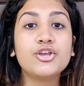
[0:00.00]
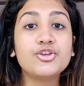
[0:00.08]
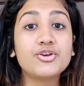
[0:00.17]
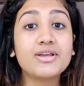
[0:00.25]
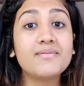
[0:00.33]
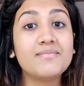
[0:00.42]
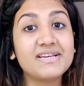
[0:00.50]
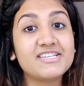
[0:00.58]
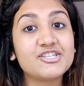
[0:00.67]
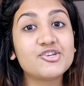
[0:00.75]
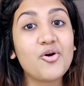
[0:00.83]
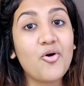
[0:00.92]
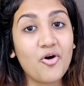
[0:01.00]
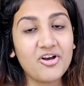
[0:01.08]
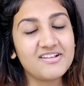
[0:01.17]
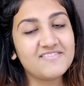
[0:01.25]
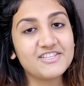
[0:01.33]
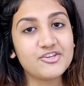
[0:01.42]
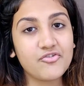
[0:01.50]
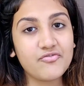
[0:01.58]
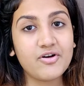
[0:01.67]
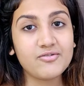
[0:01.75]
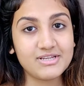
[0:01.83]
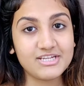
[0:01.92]
You can mix your oil with your
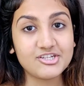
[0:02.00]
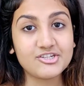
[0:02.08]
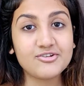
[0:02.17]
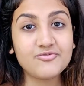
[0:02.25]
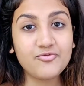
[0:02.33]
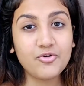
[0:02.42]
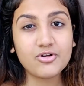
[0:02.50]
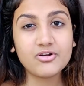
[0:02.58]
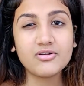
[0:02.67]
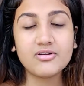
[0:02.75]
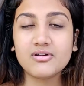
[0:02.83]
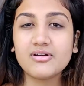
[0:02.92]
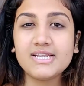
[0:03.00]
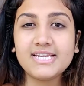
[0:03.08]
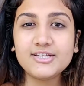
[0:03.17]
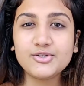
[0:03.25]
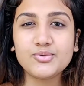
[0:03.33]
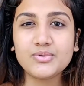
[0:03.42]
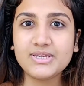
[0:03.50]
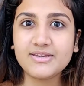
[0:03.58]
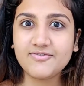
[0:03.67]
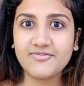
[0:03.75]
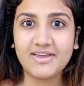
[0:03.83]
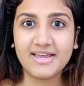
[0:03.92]
foundation for a really dewy
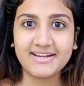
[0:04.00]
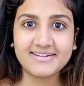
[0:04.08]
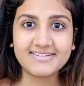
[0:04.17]
effect.